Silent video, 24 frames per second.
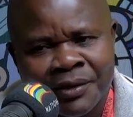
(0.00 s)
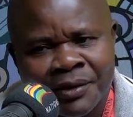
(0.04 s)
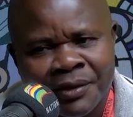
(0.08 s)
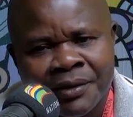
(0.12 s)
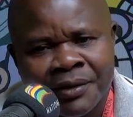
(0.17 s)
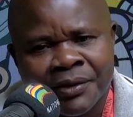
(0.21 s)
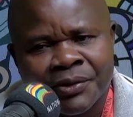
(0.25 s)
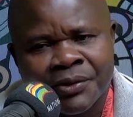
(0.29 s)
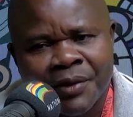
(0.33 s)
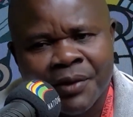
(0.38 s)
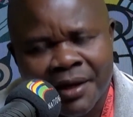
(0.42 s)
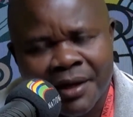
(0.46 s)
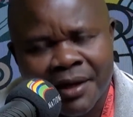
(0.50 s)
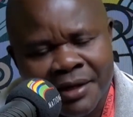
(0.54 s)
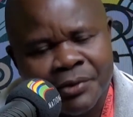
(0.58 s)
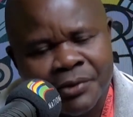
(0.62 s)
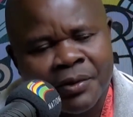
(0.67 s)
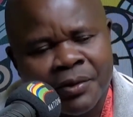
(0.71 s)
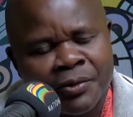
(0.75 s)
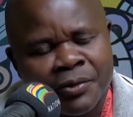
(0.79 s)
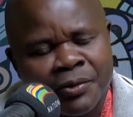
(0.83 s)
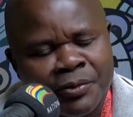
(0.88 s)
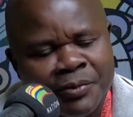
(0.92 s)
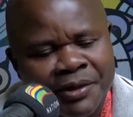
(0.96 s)
So that is
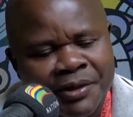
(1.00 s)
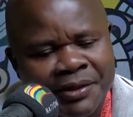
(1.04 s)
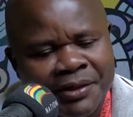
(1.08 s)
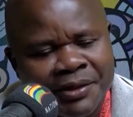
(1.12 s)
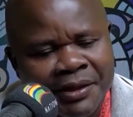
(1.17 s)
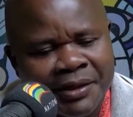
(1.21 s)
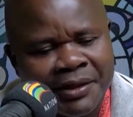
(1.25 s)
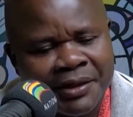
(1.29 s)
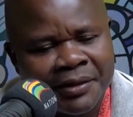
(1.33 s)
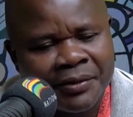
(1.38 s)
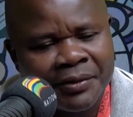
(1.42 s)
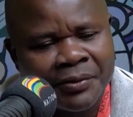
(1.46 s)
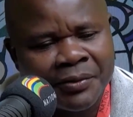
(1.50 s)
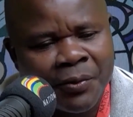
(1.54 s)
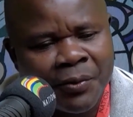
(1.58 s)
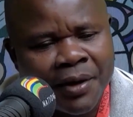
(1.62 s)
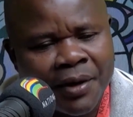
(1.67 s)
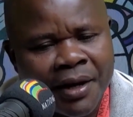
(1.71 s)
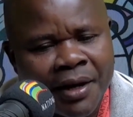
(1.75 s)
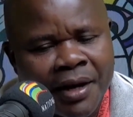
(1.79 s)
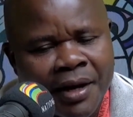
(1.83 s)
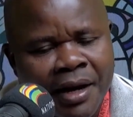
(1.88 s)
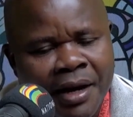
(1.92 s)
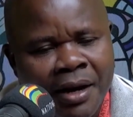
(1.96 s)
where we missed it,
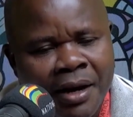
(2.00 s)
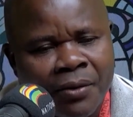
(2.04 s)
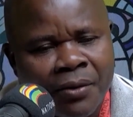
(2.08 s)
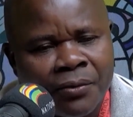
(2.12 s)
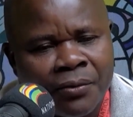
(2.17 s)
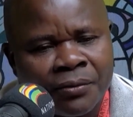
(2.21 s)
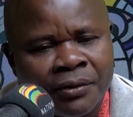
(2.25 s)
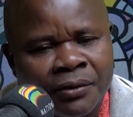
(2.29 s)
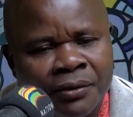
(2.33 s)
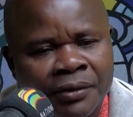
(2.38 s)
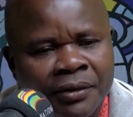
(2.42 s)
where now